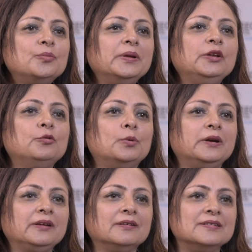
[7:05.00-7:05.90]
many
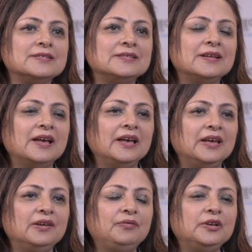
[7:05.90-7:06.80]
verticals.
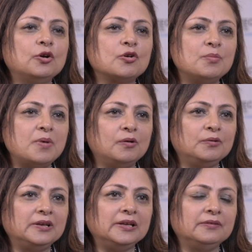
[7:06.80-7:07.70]
If we talk
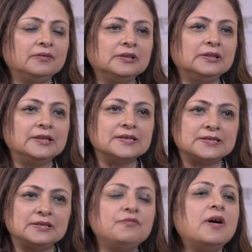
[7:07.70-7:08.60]
about even
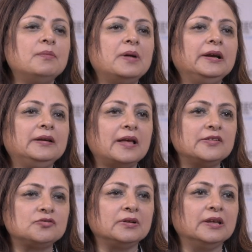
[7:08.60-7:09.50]
the pharma
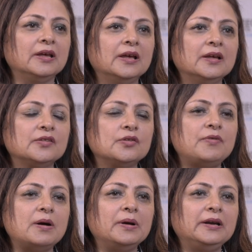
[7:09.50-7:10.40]
industry, so
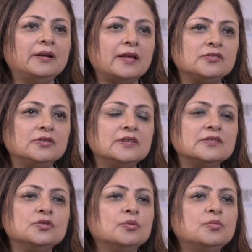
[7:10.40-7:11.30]
pharma industry
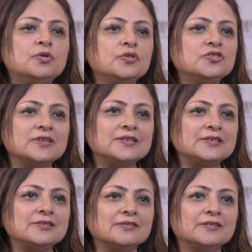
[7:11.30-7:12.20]
is no more
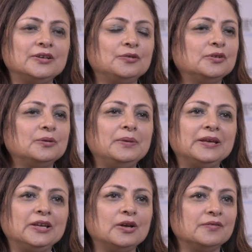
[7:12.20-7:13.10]
just the
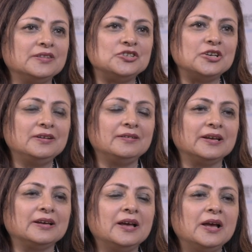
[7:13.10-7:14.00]
making of the
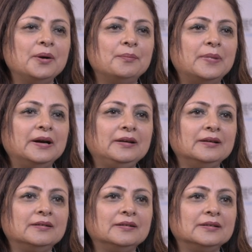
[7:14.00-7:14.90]
generic, but
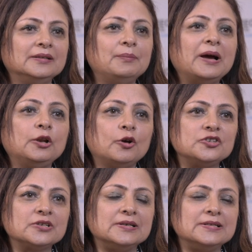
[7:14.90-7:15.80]
the
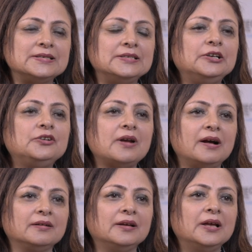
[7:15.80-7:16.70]
biologicals, the
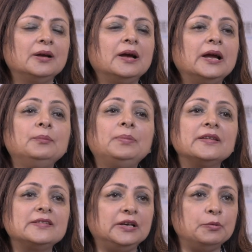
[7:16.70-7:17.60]
drug, and
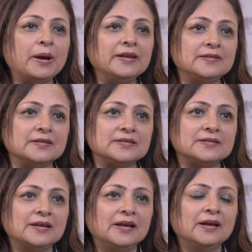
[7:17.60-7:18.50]
plus the devices.
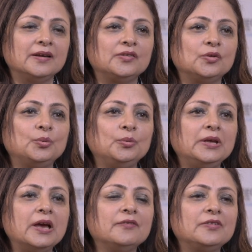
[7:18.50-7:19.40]
So
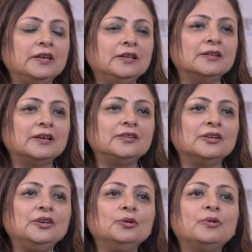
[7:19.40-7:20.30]
we have seen that
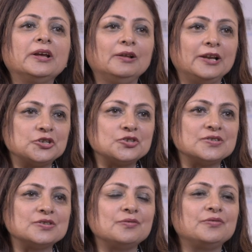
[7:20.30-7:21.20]
the new
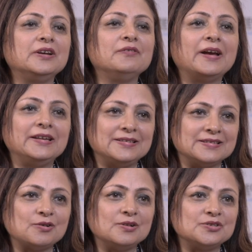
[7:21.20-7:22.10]
regulations of
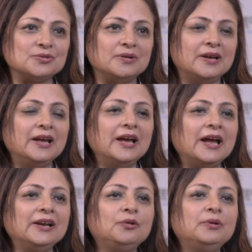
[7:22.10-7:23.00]
devices also,
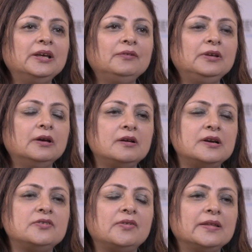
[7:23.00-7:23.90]
and today we are
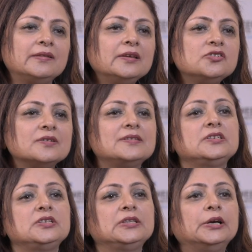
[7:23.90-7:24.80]
addressing just
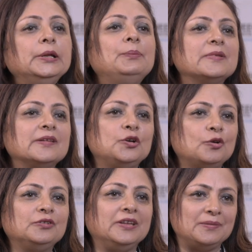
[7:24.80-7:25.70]
30%
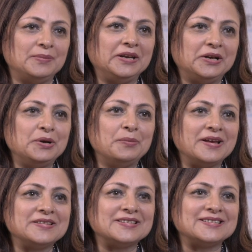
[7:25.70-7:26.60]
of these medical
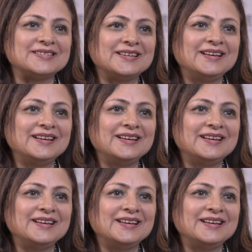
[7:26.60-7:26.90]
devices.